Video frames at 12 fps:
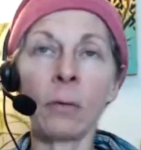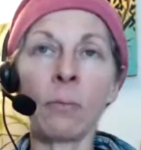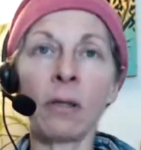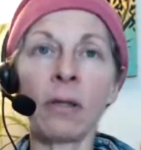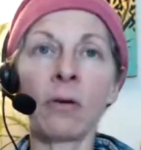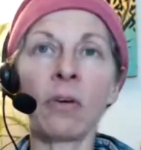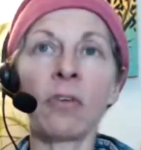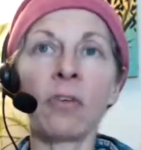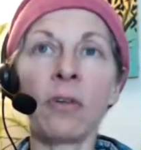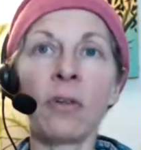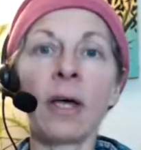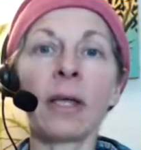but there is
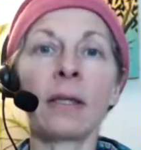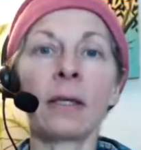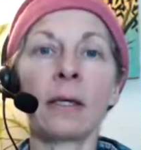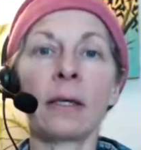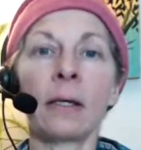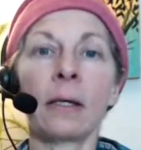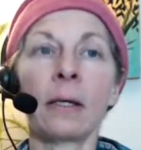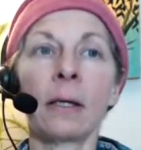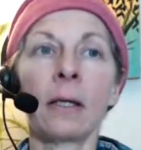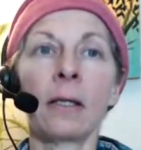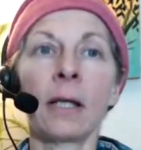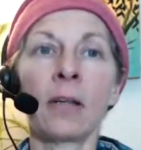nothing
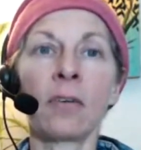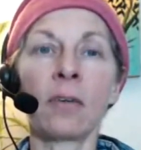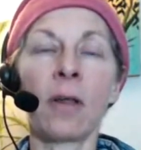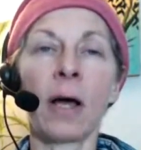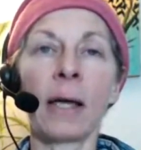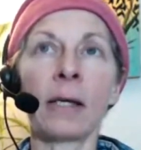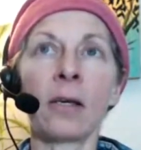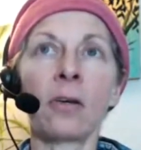that's like